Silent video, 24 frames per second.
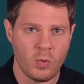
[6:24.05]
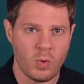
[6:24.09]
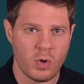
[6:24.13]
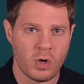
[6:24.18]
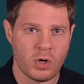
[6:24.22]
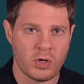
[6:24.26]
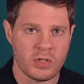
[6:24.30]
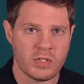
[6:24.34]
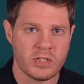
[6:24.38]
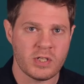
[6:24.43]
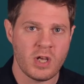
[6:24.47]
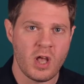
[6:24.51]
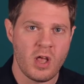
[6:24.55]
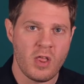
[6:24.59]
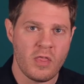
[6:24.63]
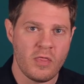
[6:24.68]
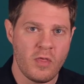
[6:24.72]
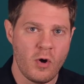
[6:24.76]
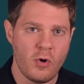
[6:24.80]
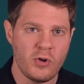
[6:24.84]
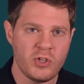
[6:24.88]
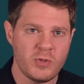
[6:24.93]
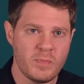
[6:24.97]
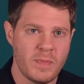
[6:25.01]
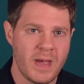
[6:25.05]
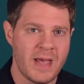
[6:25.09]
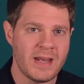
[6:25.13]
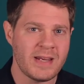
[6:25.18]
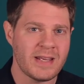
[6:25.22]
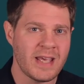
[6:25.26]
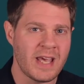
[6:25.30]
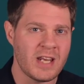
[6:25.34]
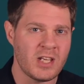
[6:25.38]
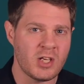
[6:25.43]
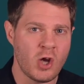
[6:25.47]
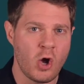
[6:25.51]
words, those men
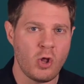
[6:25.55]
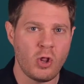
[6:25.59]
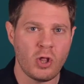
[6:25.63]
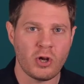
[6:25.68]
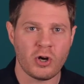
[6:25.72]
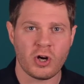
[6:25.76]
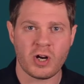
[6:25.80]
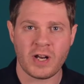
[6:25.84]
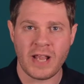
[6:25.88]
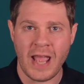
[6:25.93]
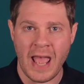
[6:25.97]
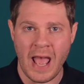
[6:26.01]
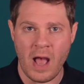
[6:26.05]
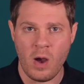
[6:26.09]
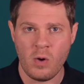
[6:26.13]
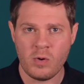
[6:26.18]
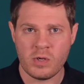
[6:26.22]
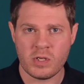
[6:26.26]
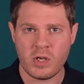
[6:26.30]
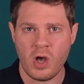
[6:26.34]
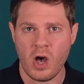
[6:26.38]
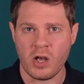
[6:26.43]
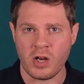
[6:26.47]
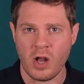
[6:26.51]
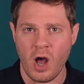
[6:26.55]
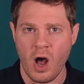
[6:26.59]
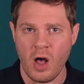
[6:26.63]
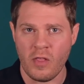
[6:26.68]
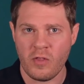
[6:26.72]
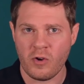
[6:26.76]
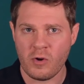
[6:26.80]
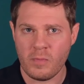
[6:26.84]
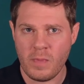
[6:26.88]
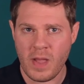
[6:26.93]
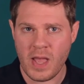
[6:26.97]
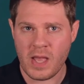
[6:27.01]
can no longer count on
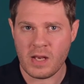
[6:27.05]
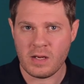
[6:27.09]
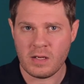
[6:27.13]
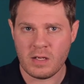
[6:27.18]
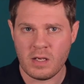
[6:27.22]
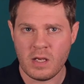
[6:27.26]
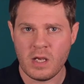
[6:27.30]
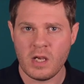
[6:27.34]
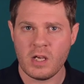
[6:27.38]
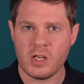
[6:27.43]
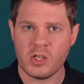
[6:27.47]
other men